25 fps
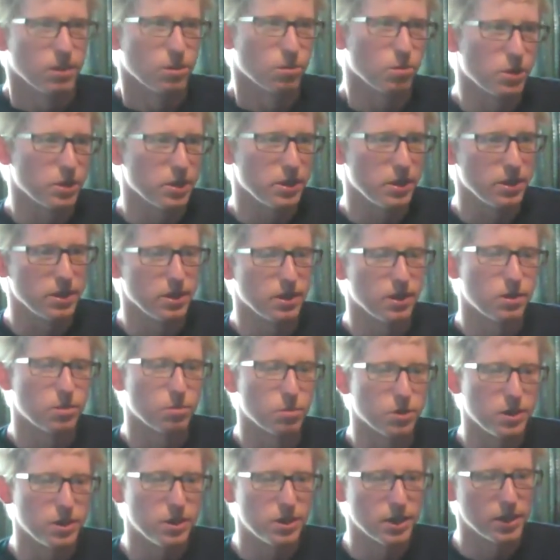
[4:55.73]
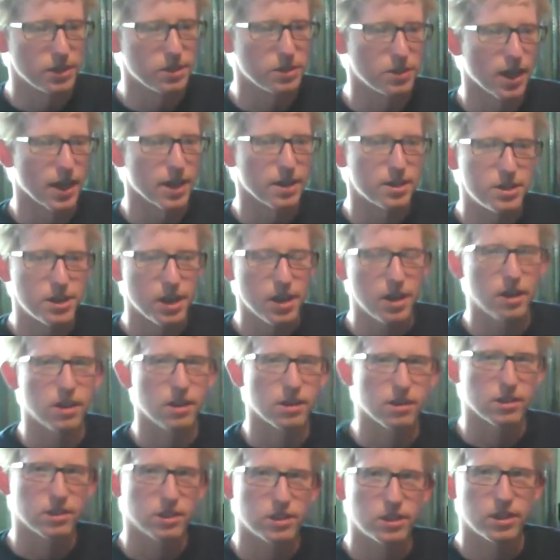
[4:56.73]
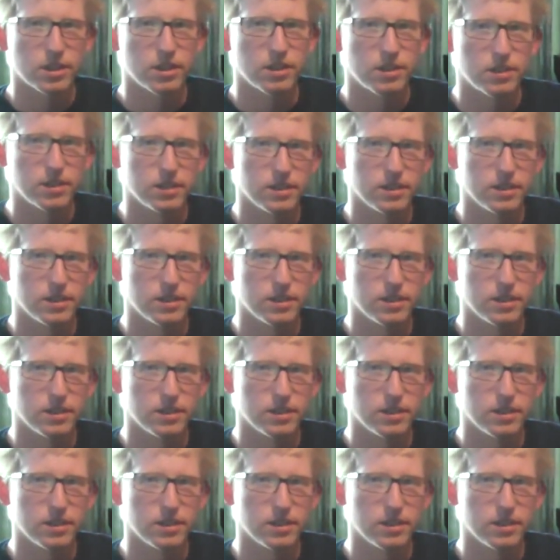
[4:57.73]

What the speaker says: when he does that change,